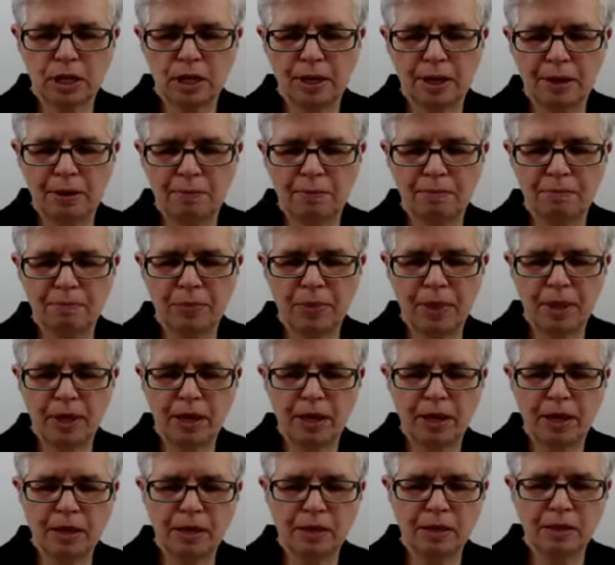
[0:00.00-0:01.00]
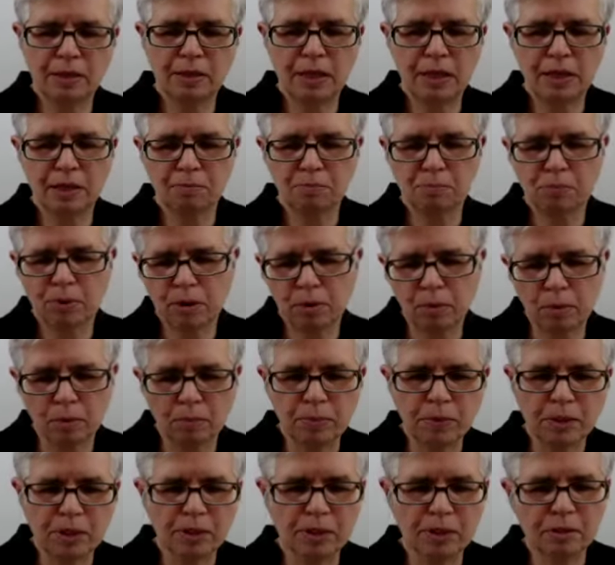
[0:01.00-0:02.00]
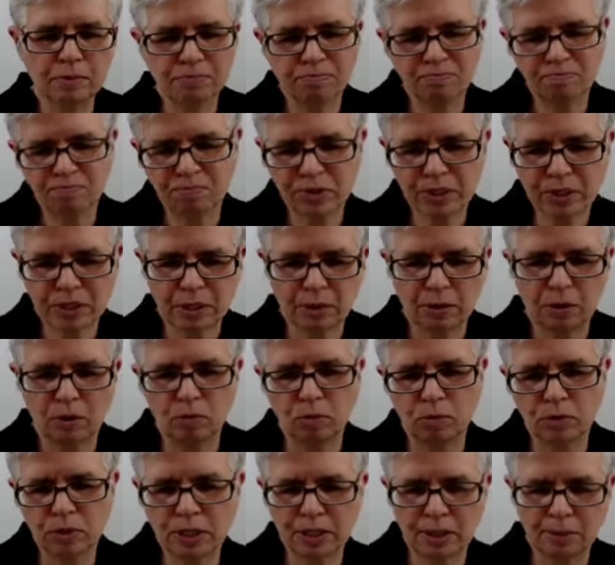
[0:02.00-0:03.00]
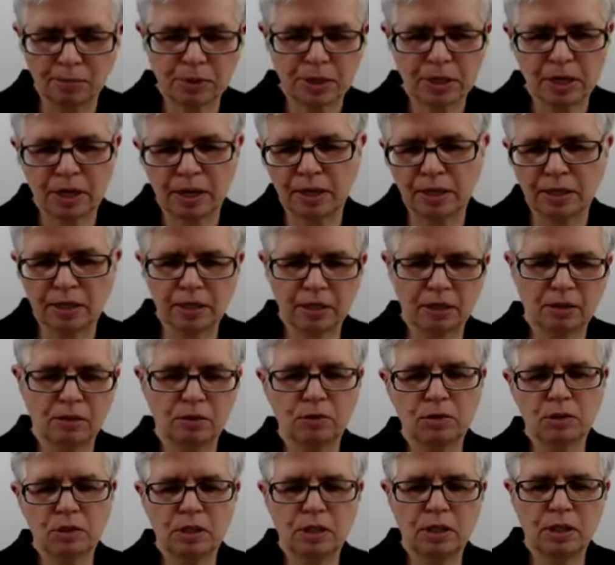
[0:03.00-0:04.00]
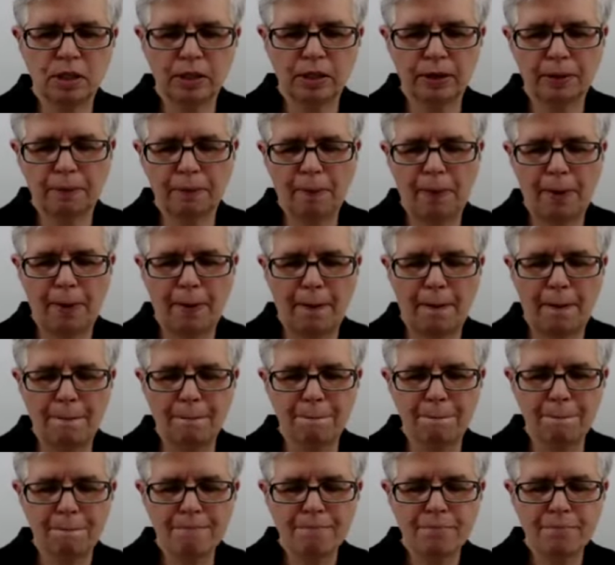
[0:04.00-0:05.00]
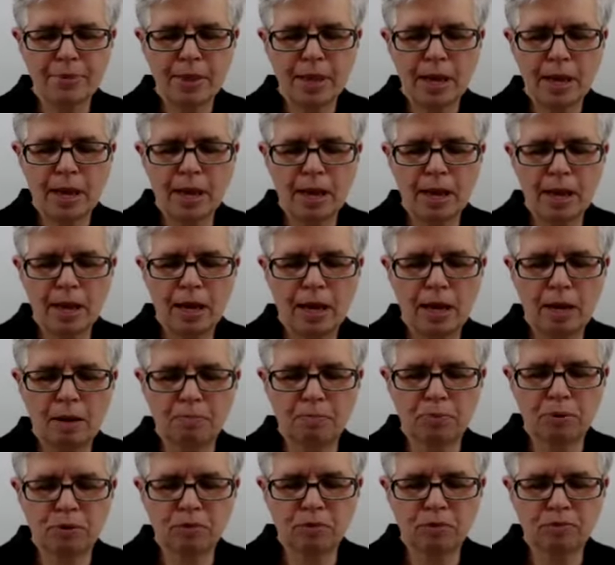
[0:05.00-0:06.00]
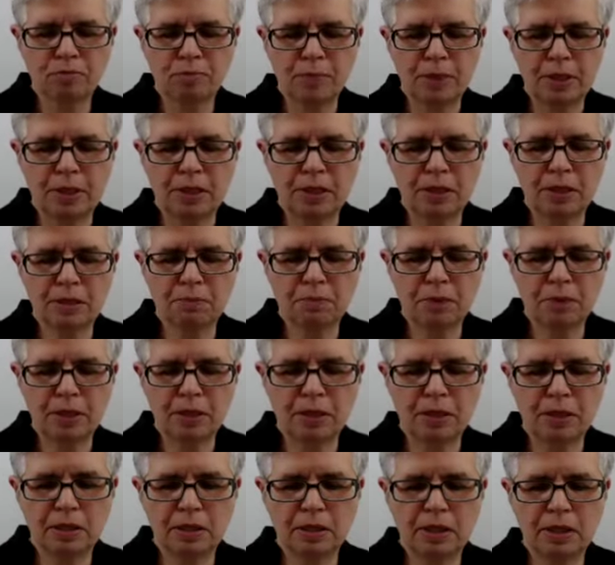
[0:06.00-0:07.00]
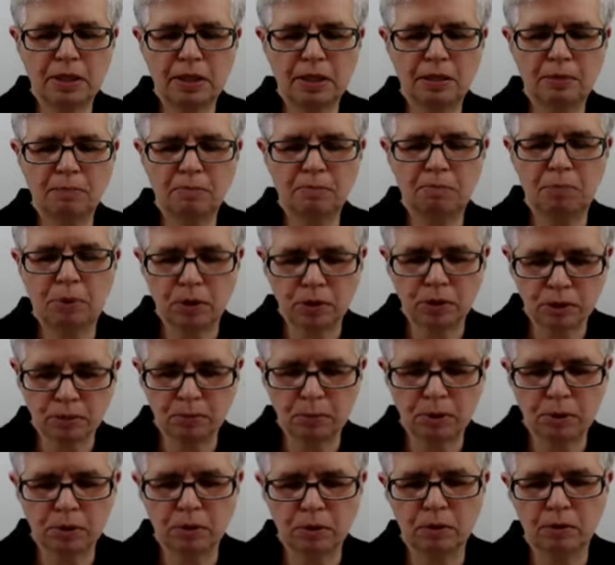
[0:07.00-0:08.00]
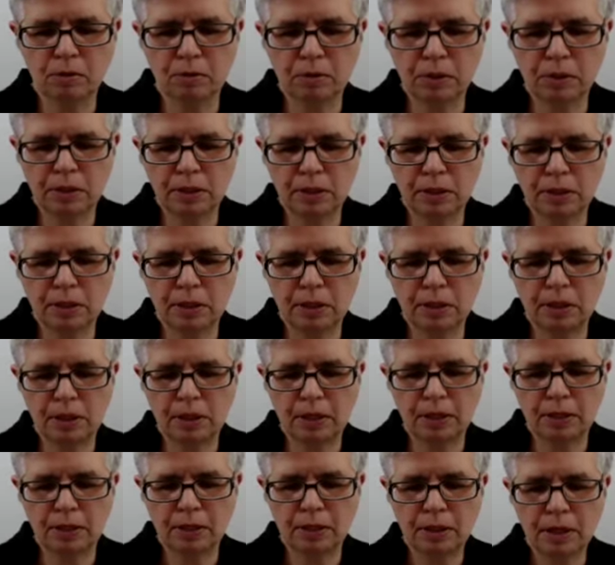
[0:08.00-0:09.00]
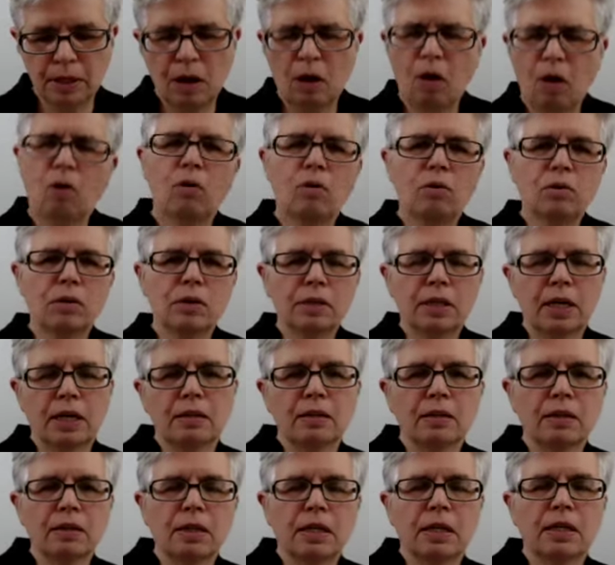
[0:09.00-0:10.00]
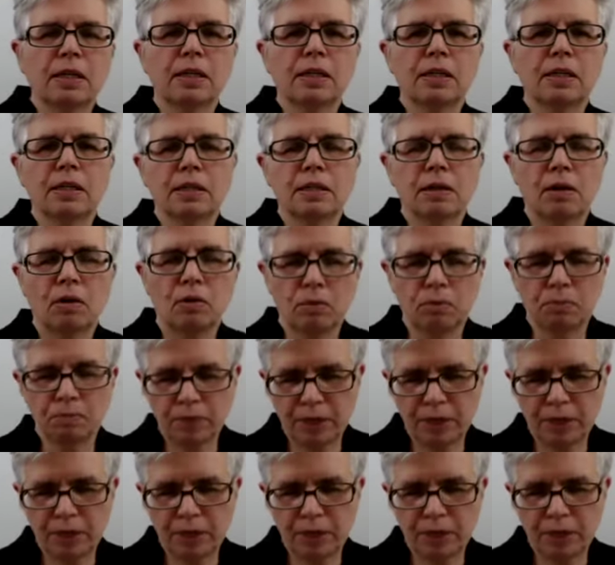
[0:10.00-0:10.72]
Um, and there are probably some, some slight acoustic um, improvements with the possible with the oh the other thing is oh